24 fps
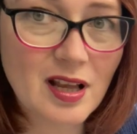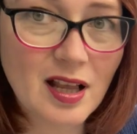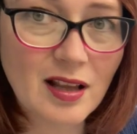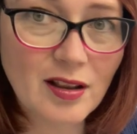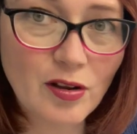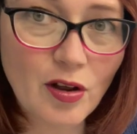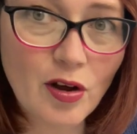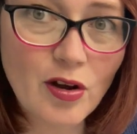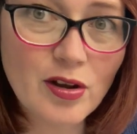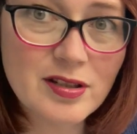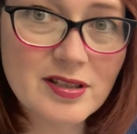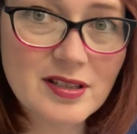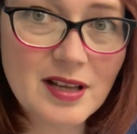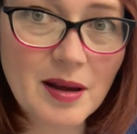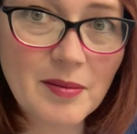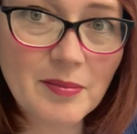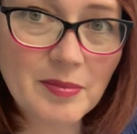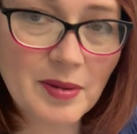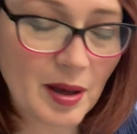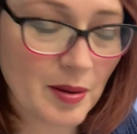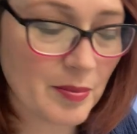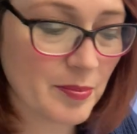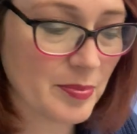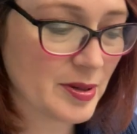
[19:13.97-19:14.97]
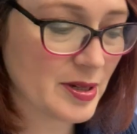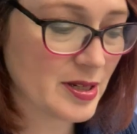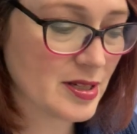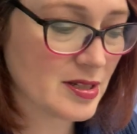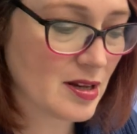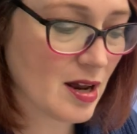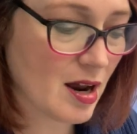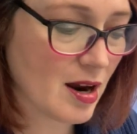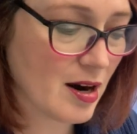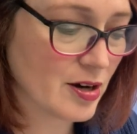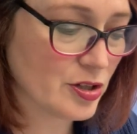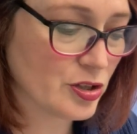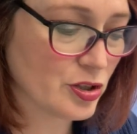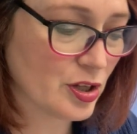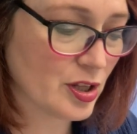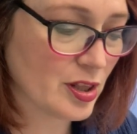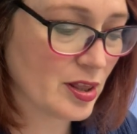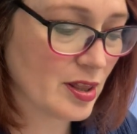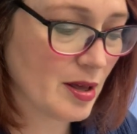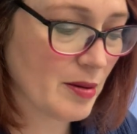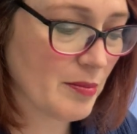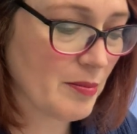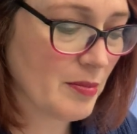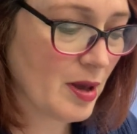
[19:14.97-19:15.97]
a lot of stamp companies are doing
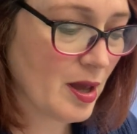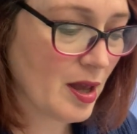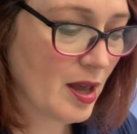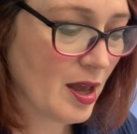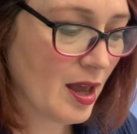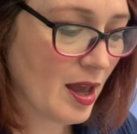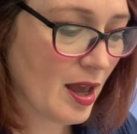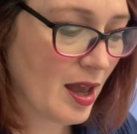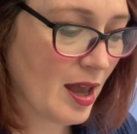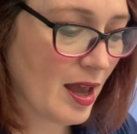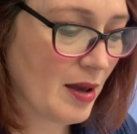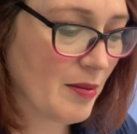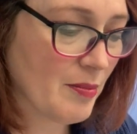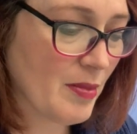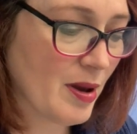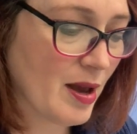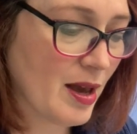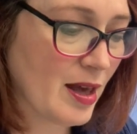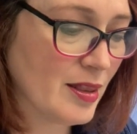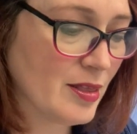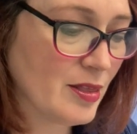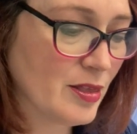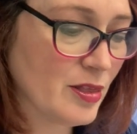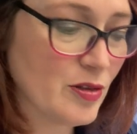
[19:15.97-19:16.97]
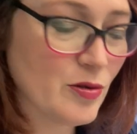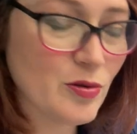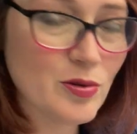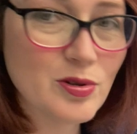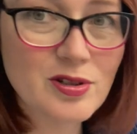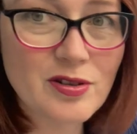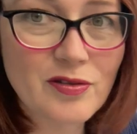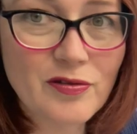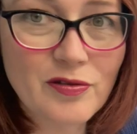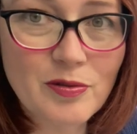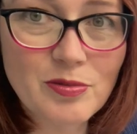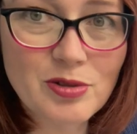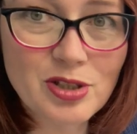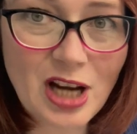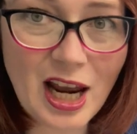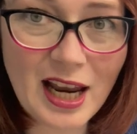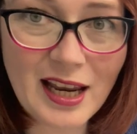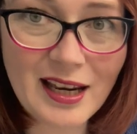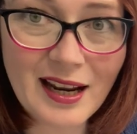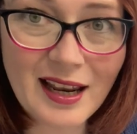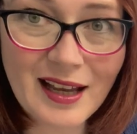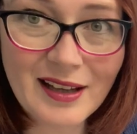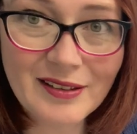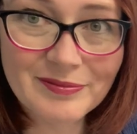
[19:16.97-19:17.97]
them, and those are from
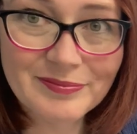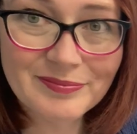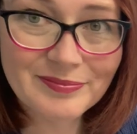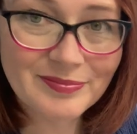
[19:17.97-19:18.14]
China,